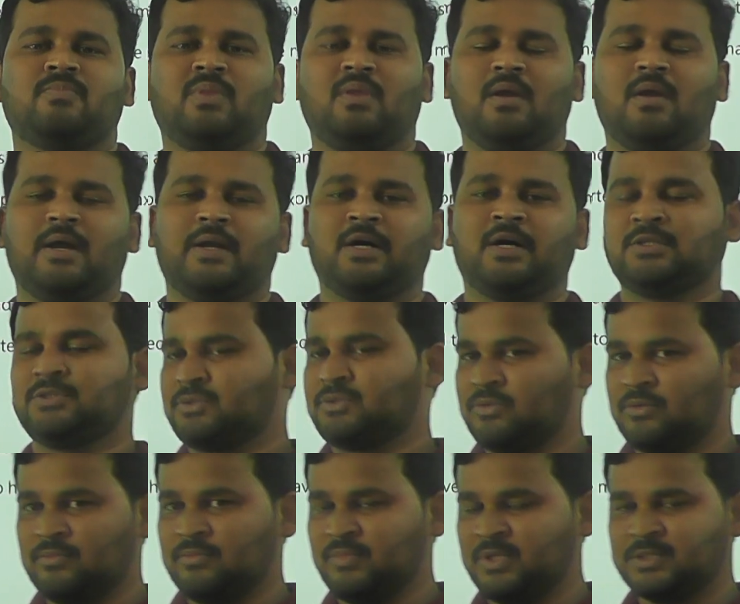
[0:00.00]
and
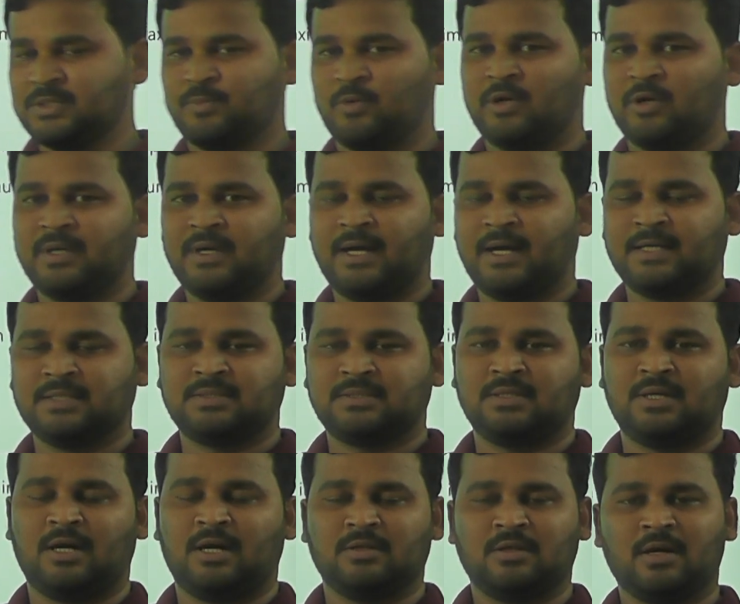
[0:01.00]
also this body has the
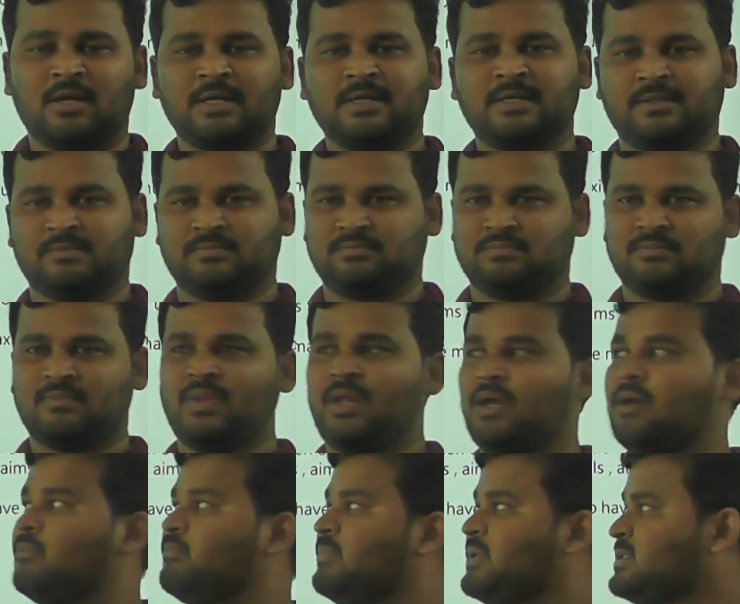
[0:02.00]
authority,
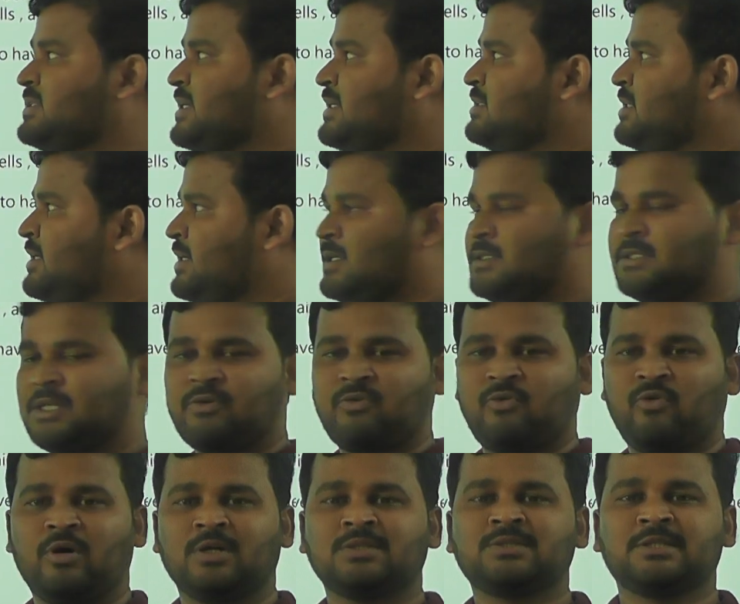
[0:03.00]
means NGD is a
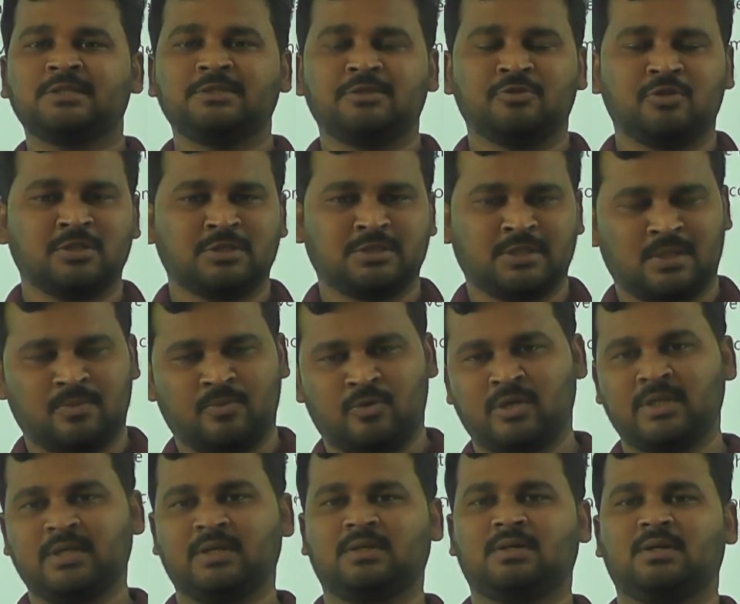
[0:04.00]
quasi judicial
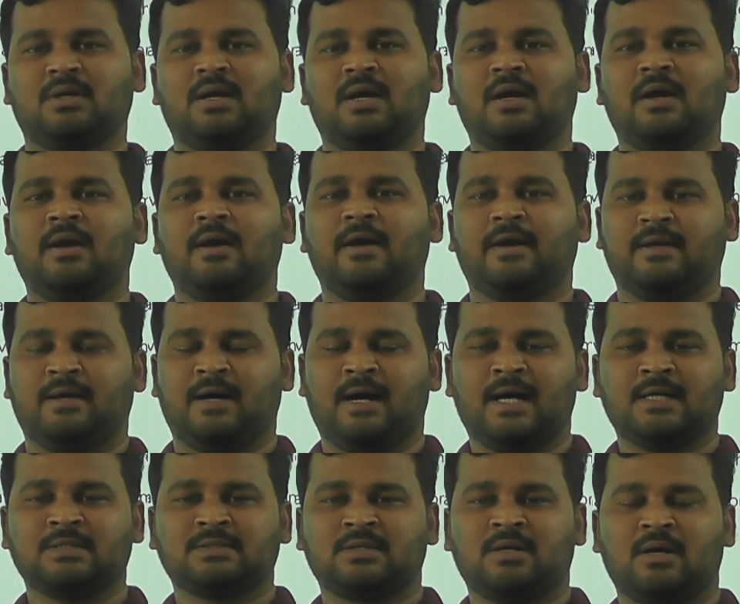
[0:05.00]
body. It
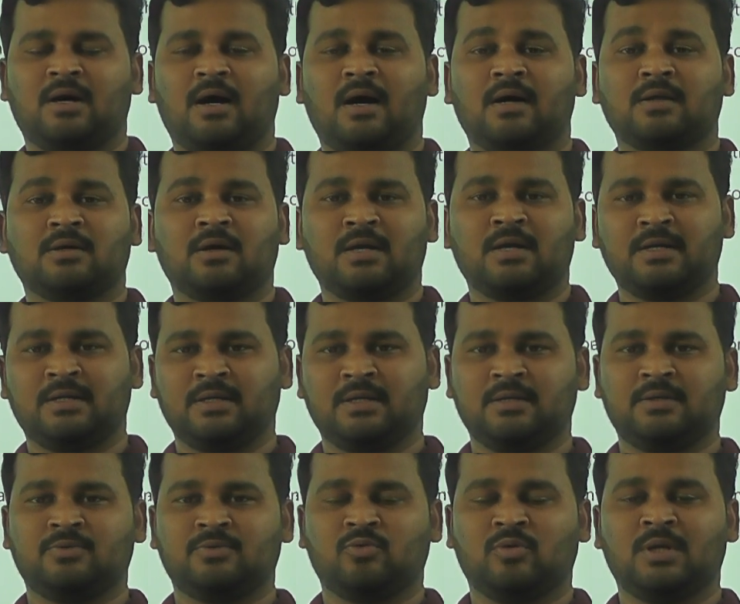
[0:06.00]
has the
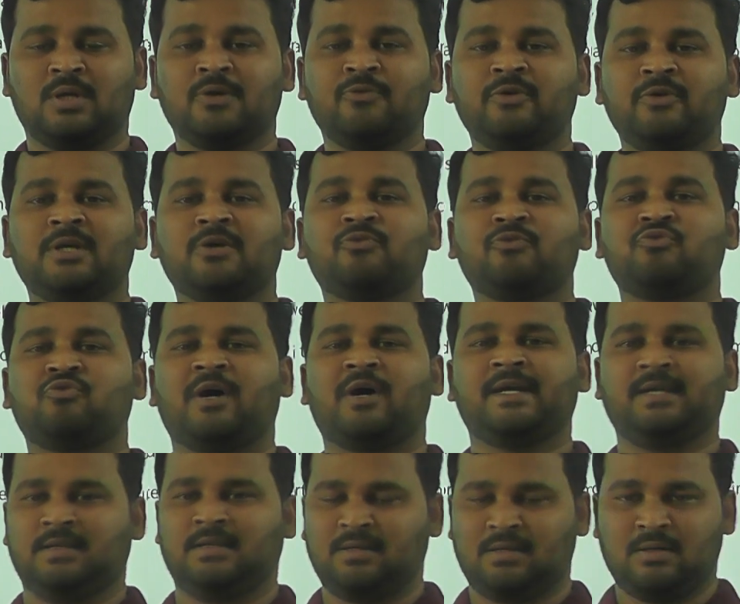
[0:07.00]
authority to levy a
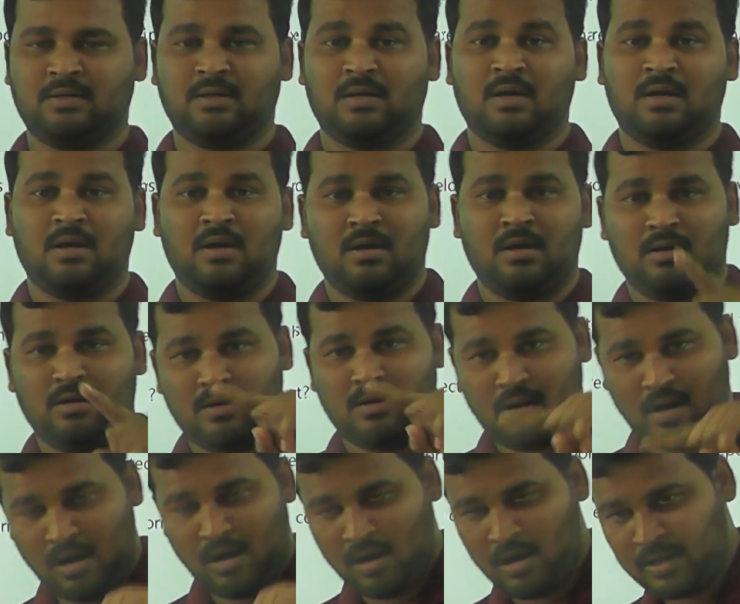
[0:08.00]
fine
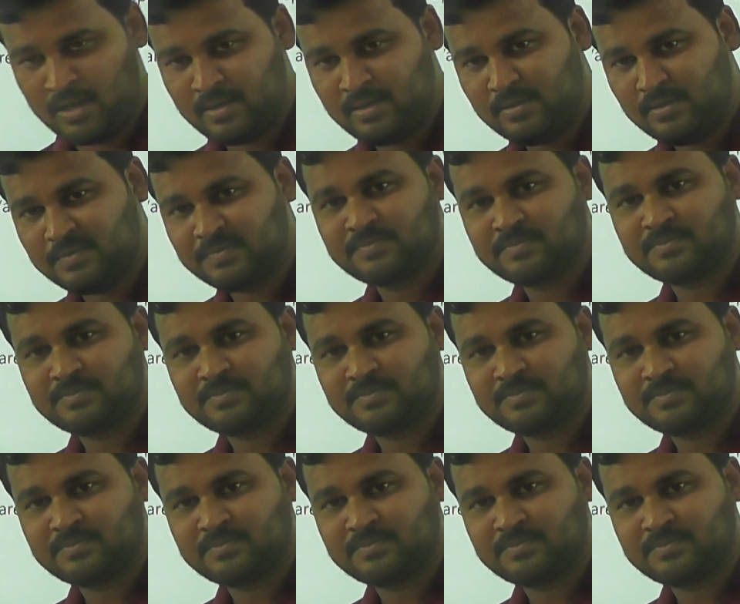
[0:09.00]
on